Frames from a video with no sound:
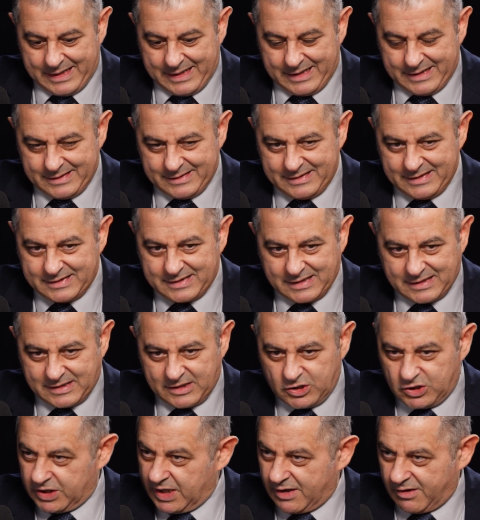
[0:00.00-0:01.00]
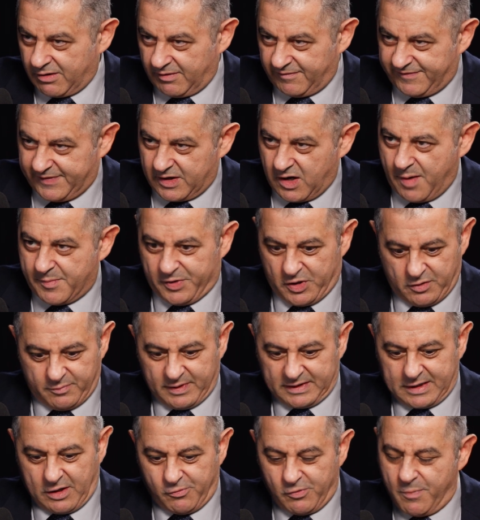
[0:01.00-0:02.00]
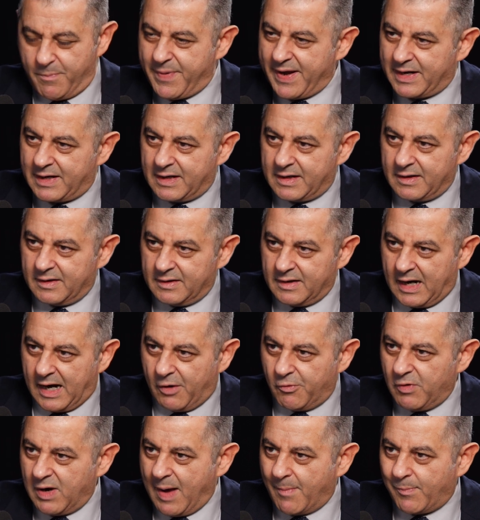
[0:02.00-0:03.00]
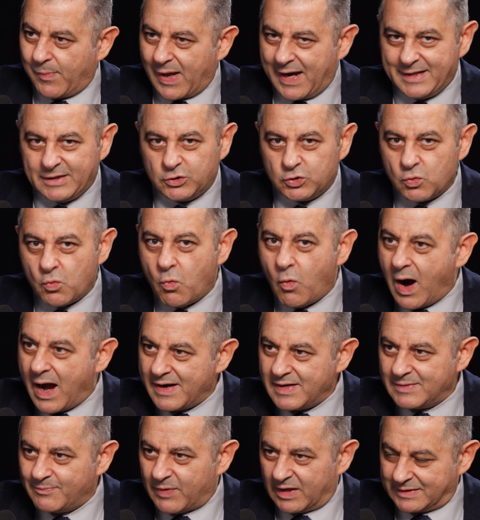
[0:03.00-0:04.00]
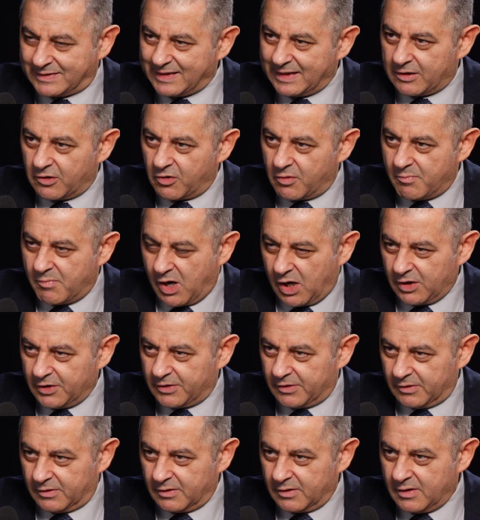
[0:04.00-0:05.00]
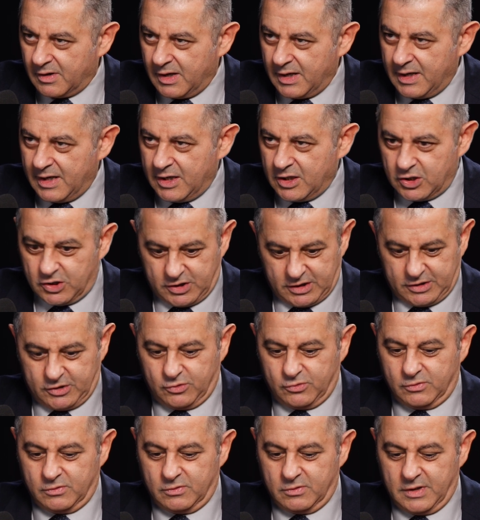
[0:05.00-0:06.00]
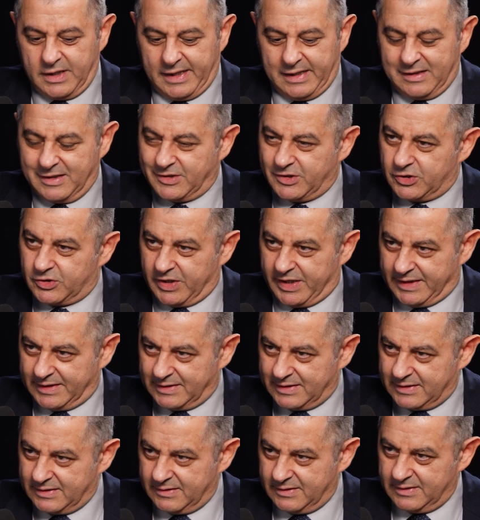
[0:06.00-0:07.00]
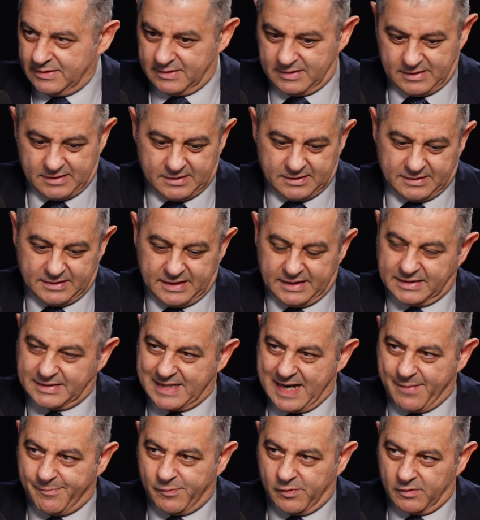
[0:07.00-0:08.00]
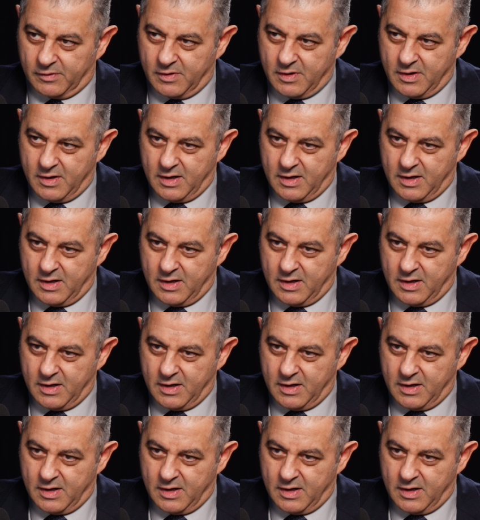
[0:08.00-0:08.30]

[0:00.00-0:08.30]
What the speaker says: This is a general phenomenon, but I will apply it to one particular molecule just to illustrate the example.